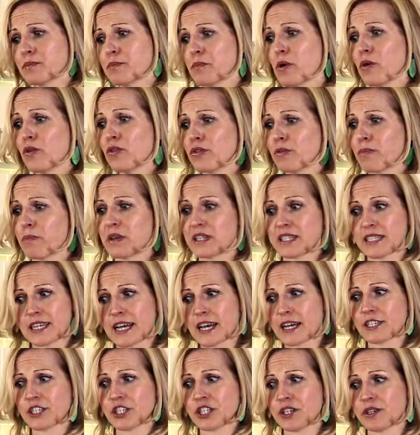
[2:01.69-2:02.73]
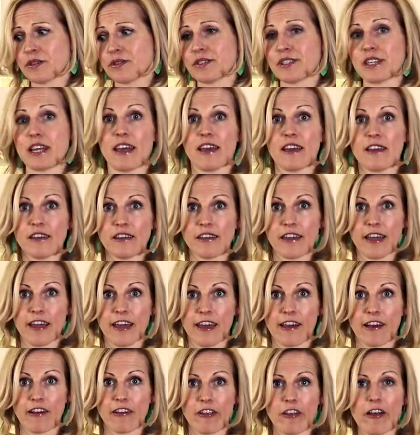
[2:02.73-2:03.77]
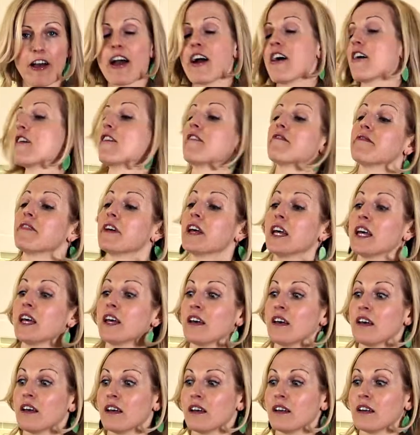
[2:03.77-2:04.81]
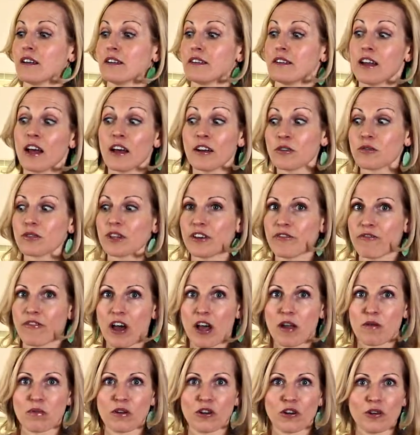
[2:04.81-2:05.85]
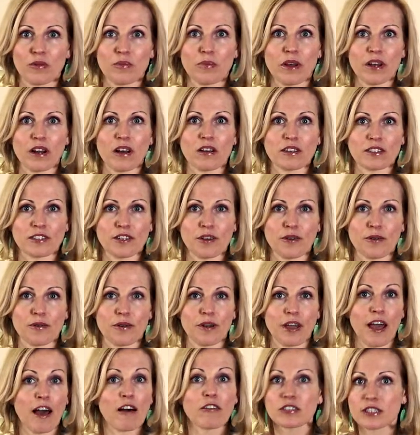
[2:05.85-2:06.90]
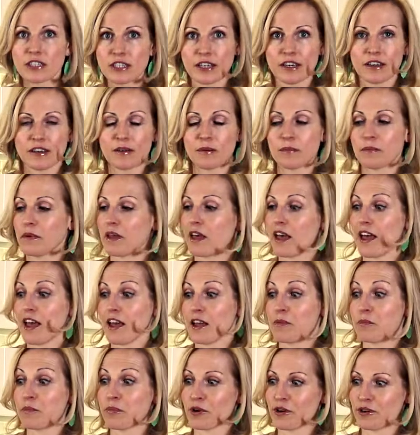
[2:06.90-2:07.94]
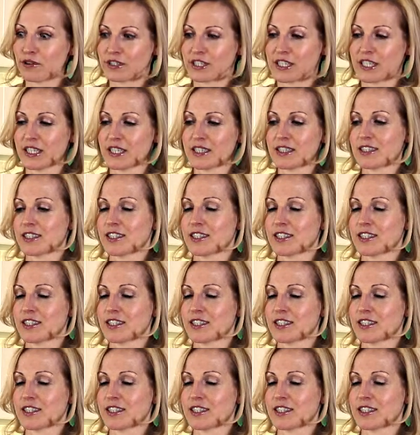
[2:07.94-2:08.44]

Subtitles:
Both pistachios and kale have not only fiber, but also calcium and protein.